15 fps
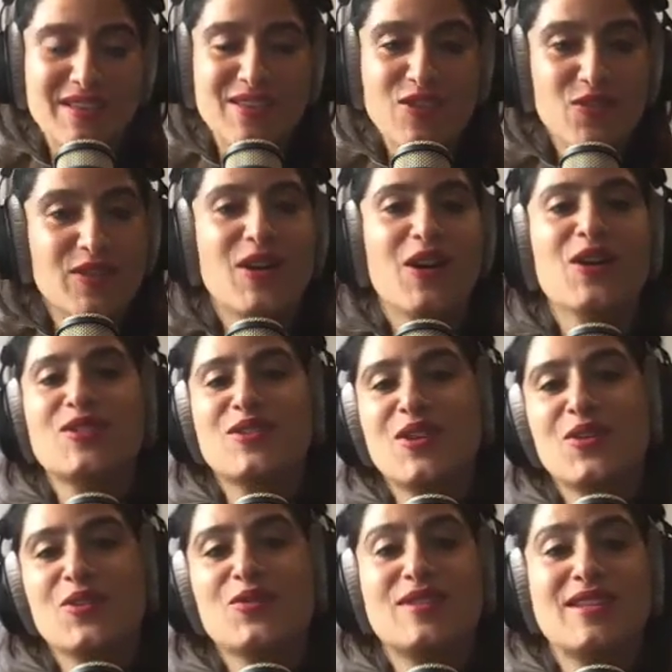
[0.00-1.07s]
You can
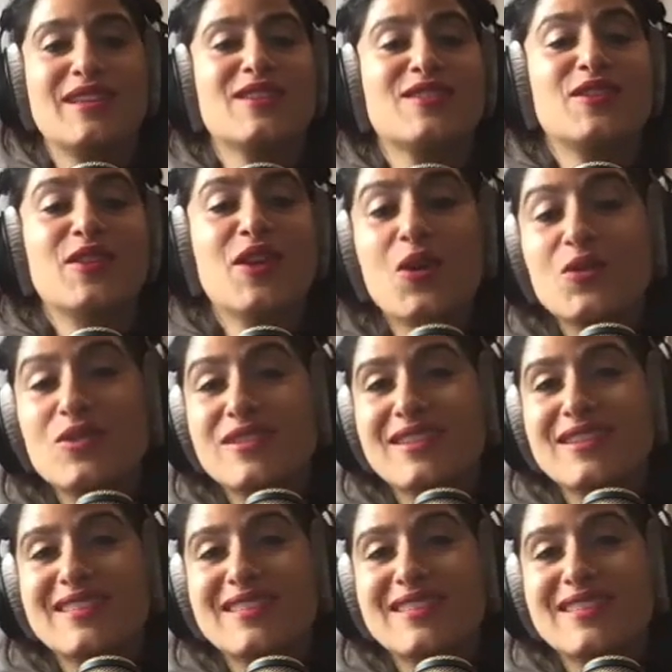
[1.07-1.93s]
also send us a note,